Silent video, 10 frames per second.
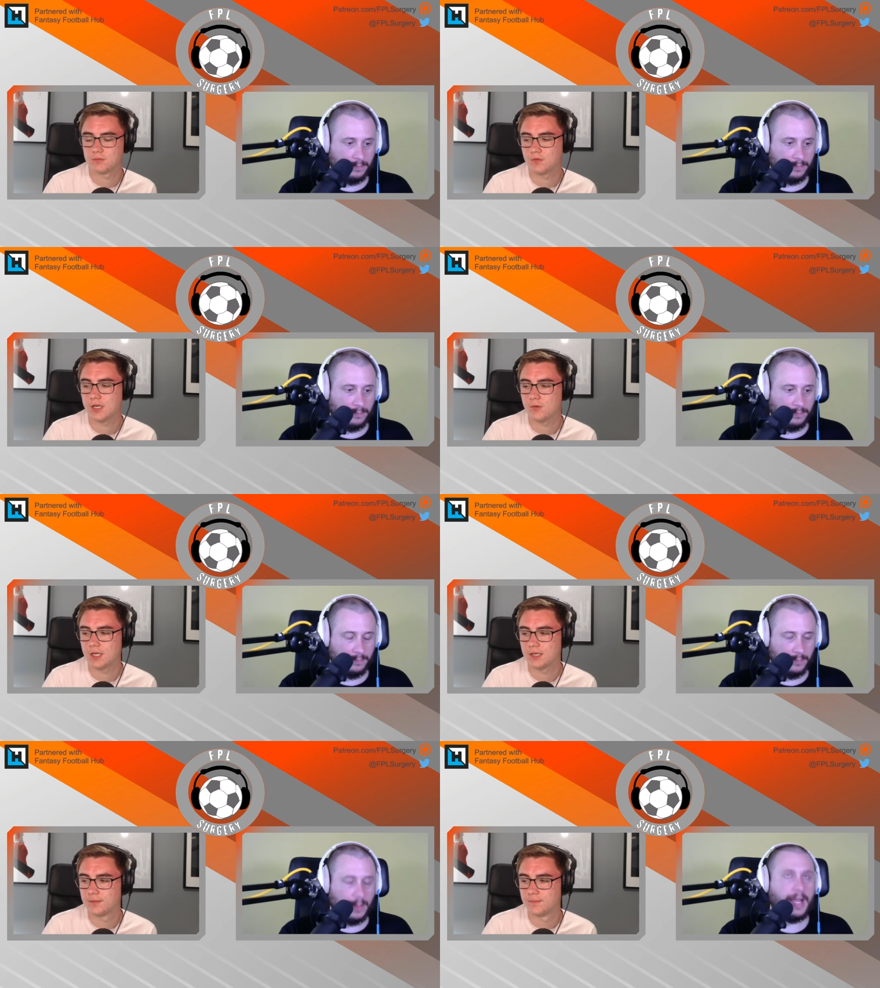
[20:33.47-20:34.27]
Speaker 1: right
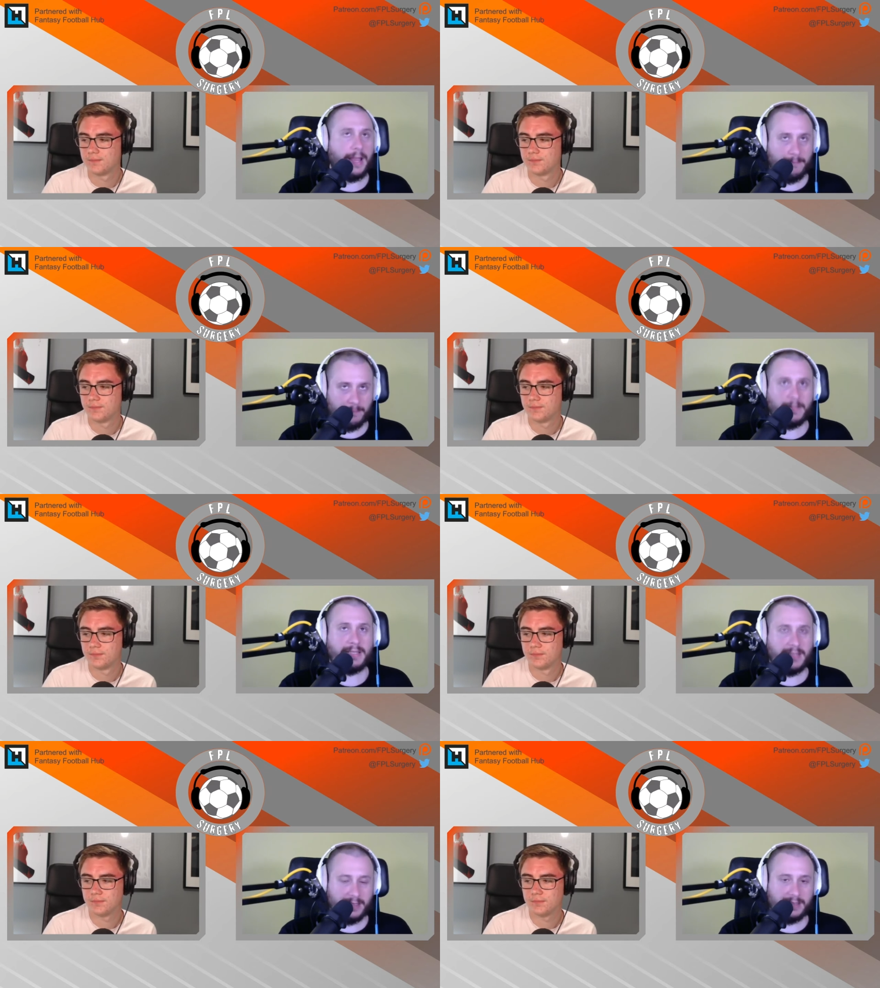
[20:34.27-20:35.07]
away.
Speaker 2: Okay,
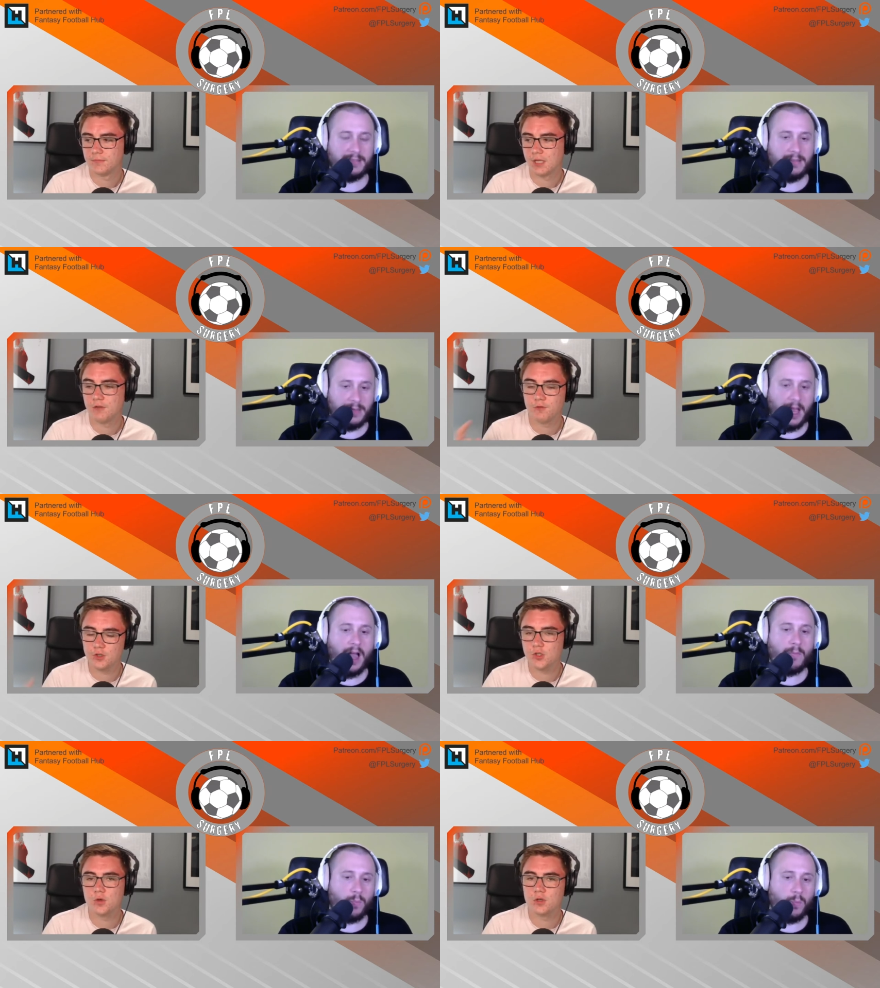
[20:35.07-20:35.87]
makes sense. And for yeah.
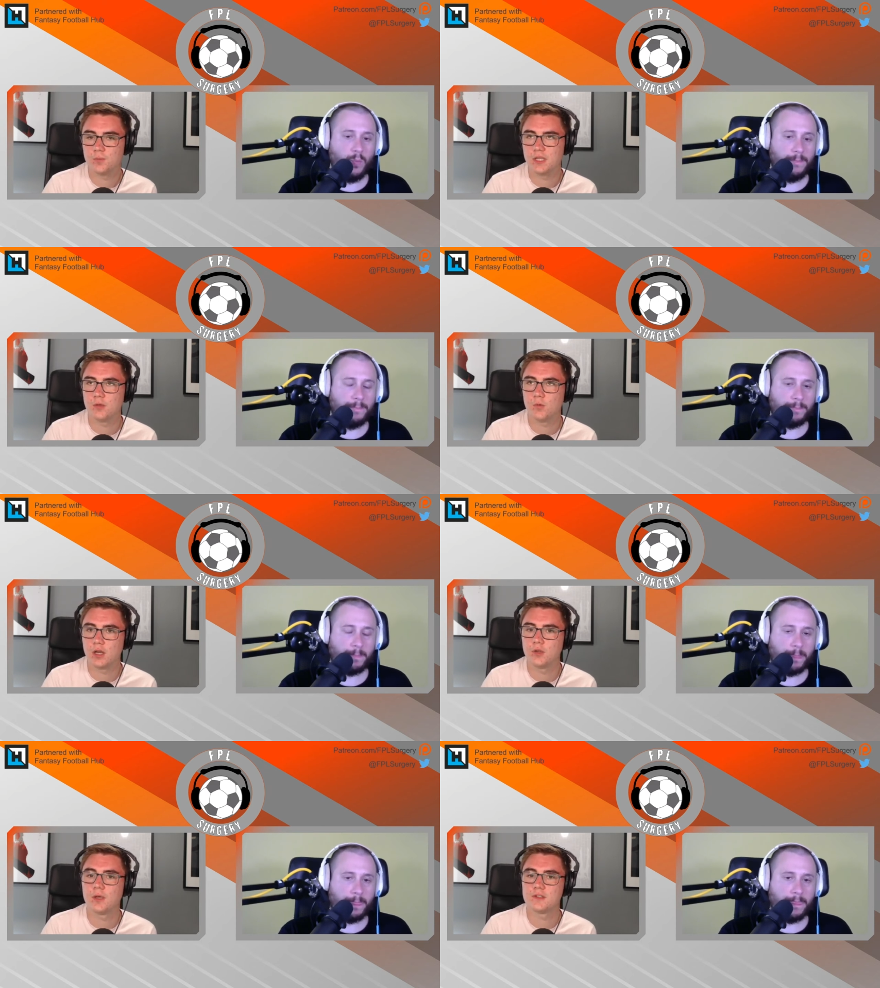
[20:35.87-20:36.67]
you, it'd
Speaker 1: be the one
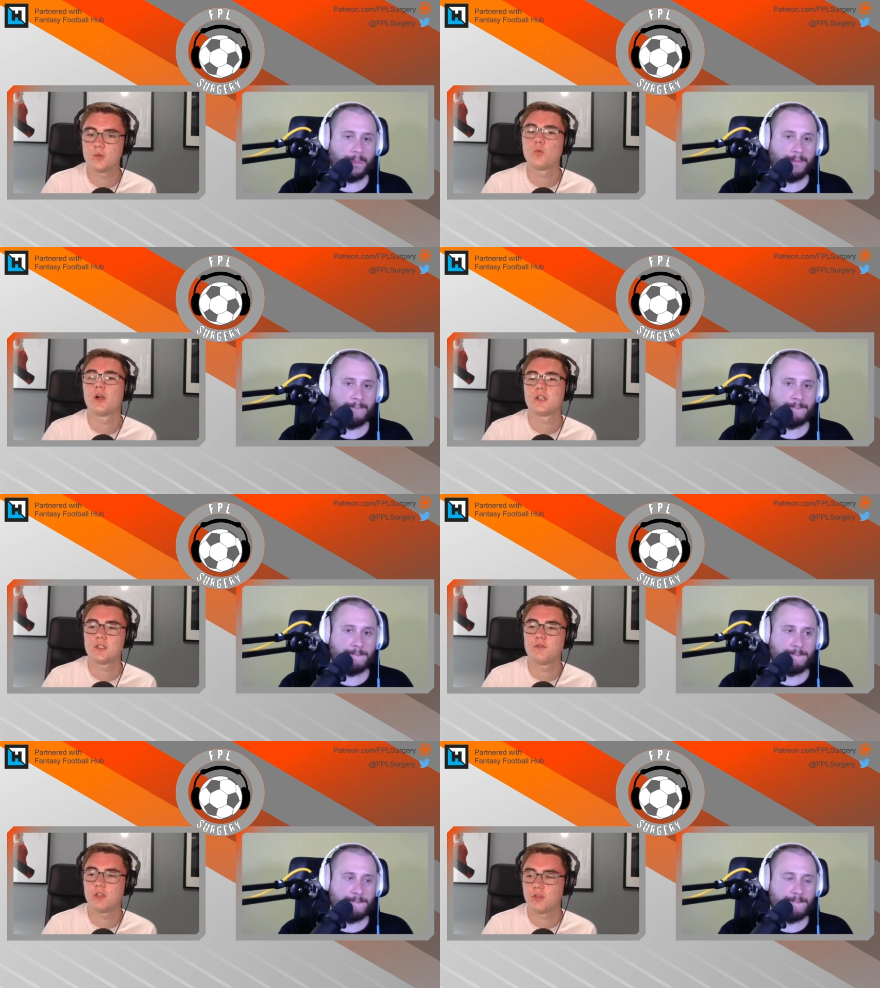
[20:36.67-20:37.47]
who has the worst
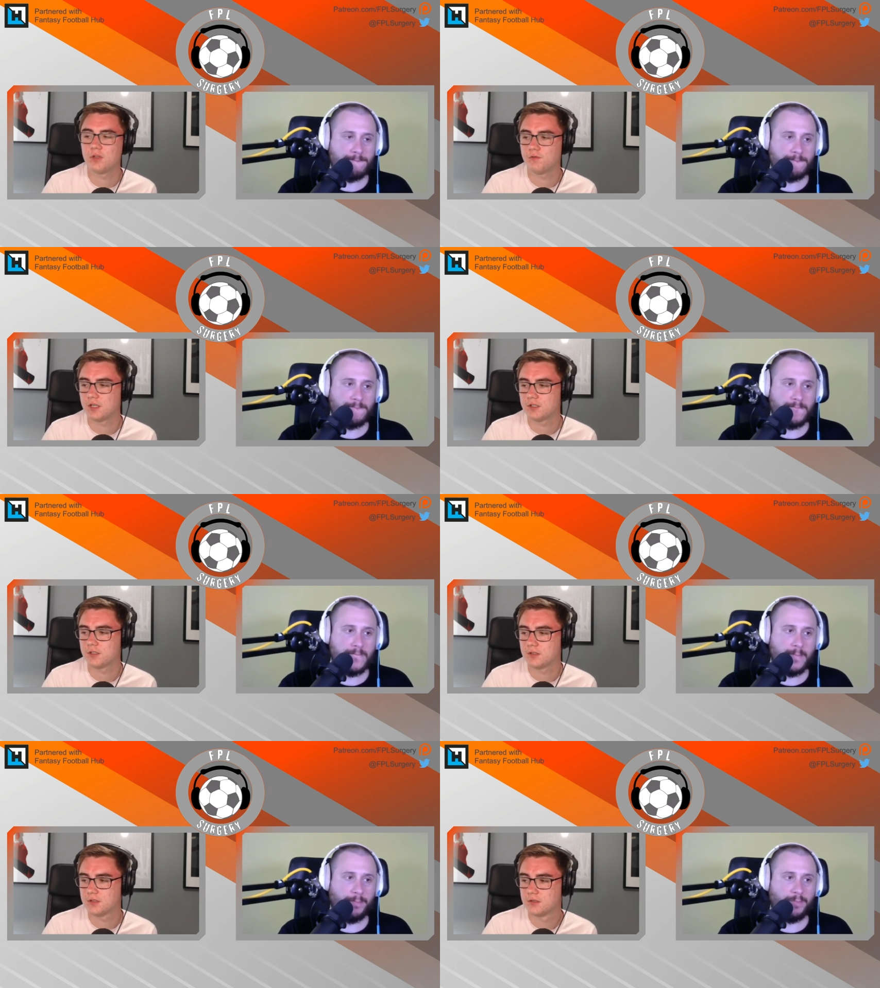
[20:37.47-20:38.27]
of the three
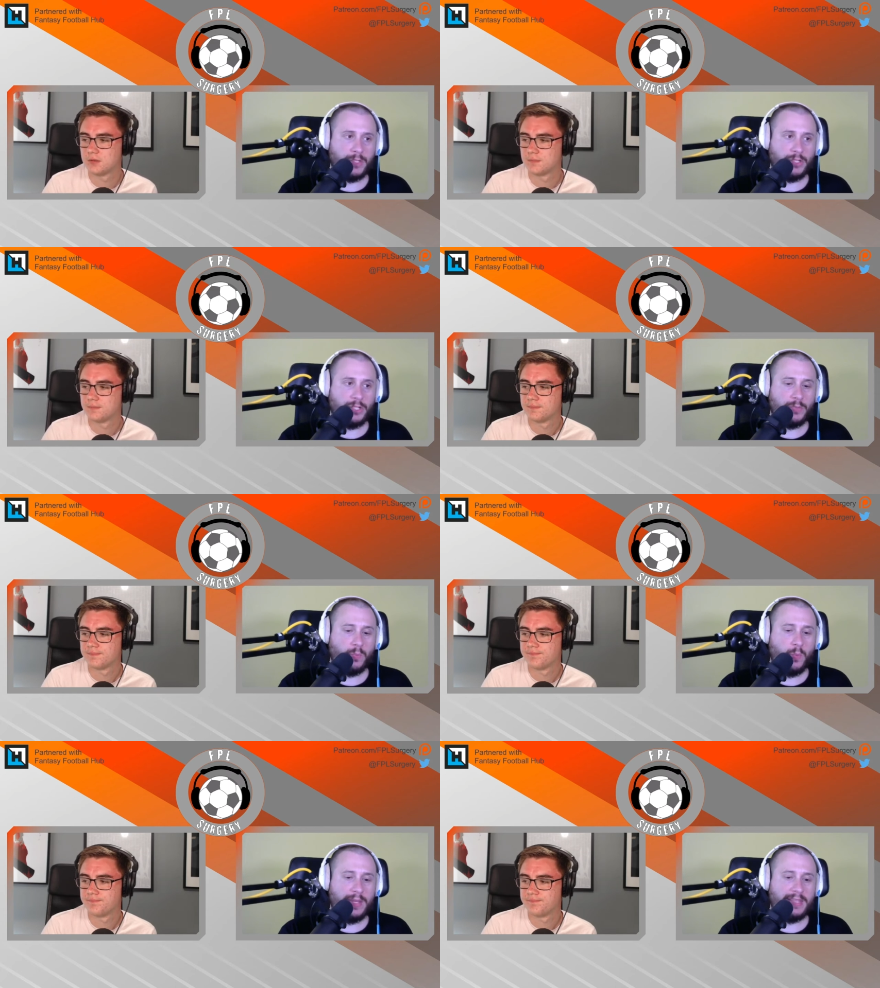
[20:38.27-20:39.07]
fixtures.
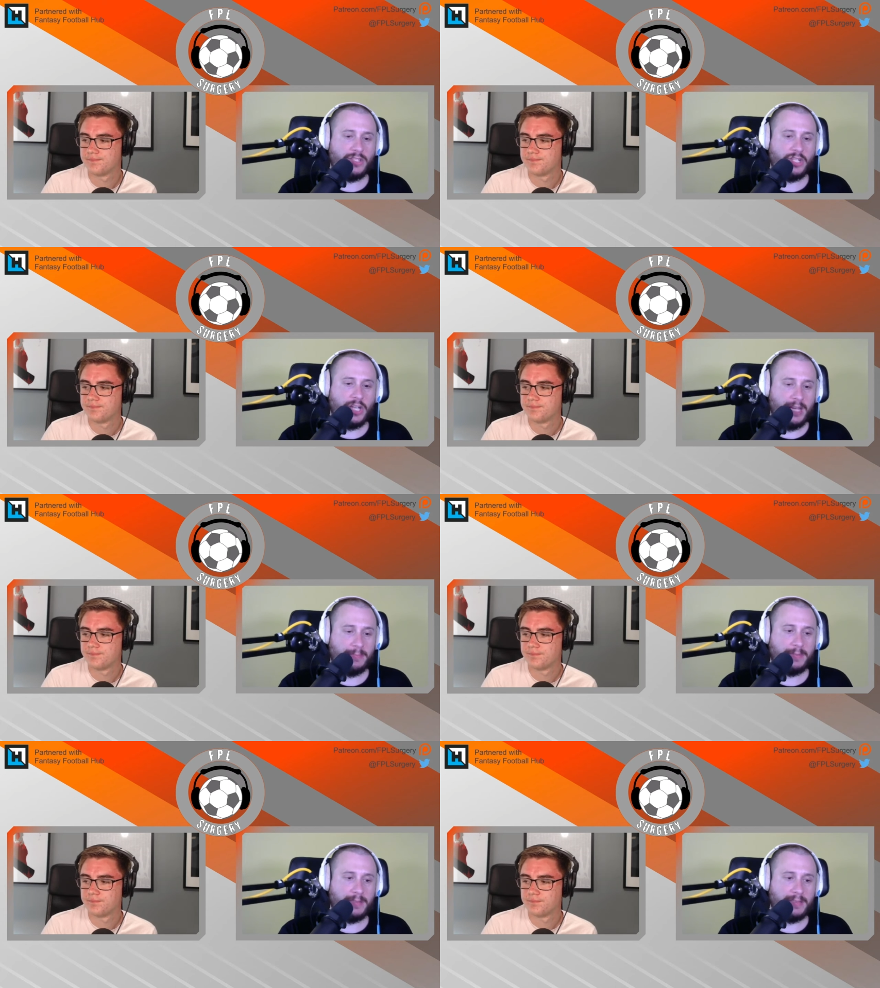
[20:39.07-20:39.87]
Speaker 2: Just with
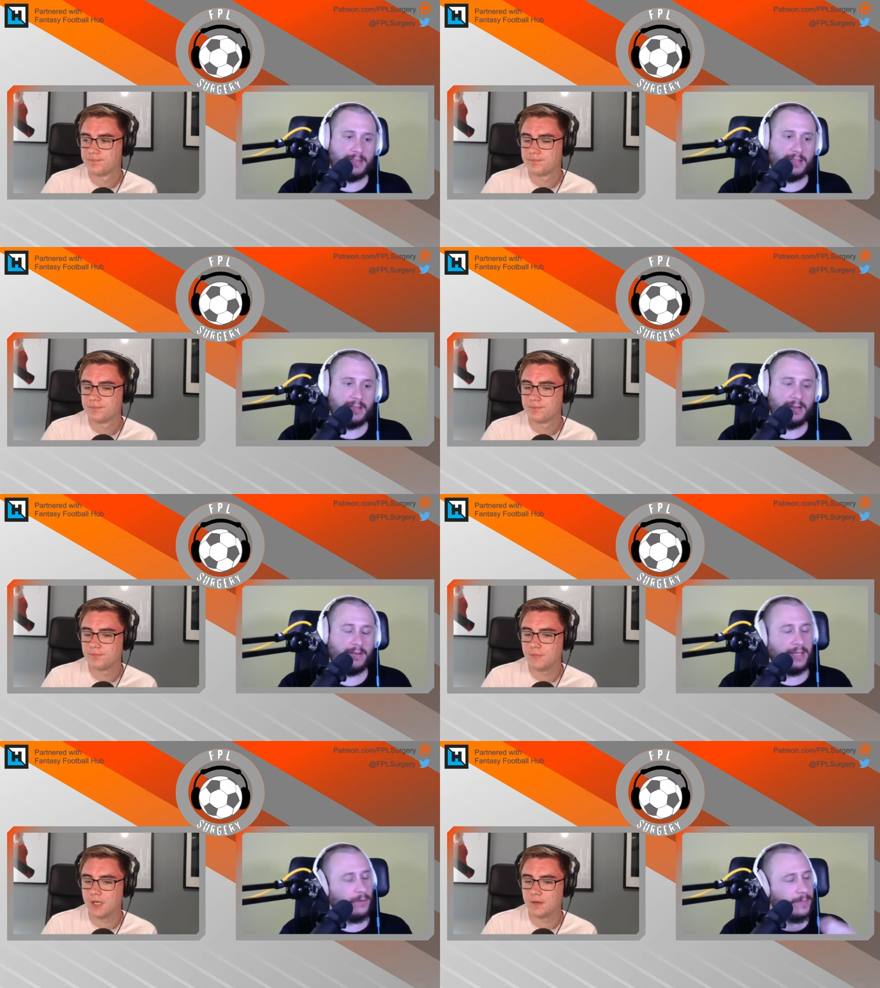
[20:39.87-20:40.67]
chips,
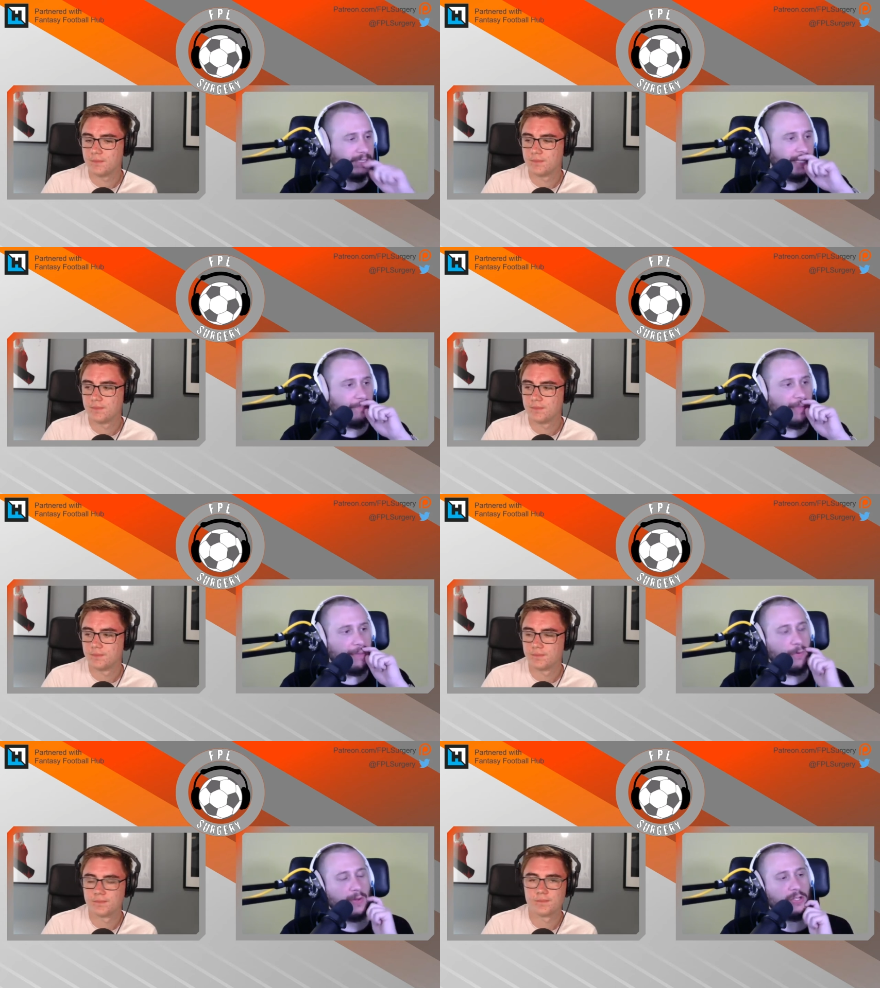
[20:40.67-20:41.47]
yeah. I almost think
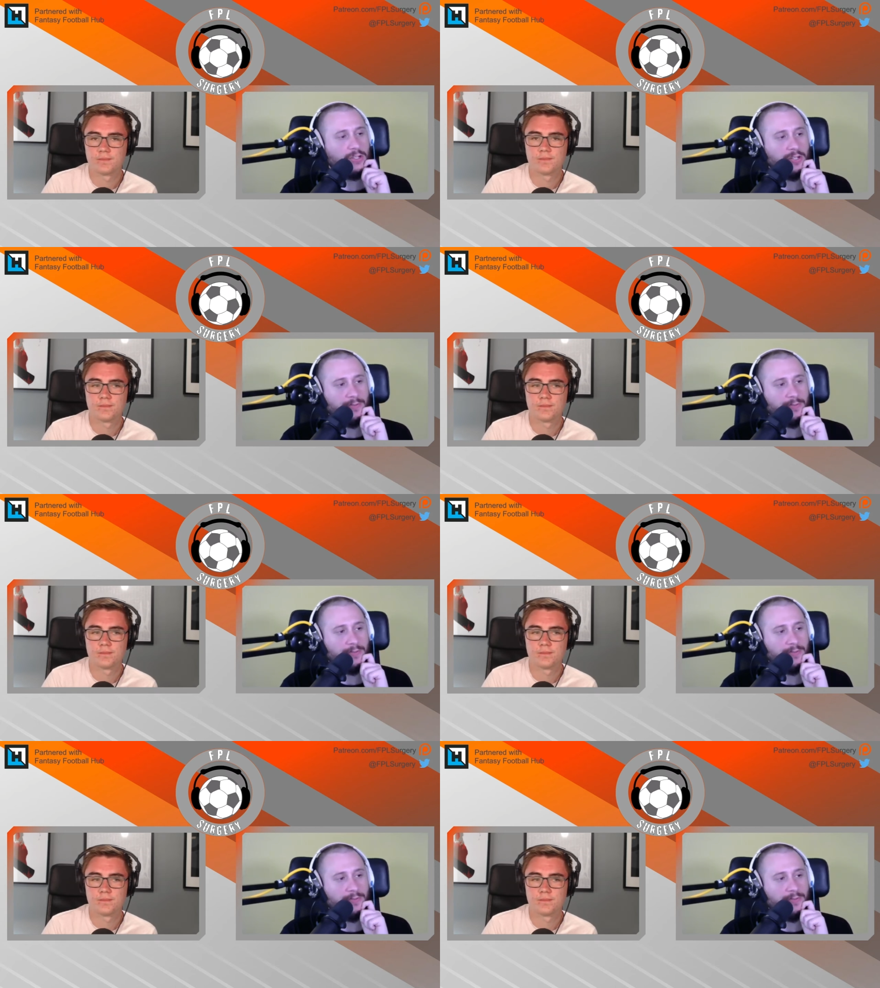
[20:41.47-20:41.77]
maybe we should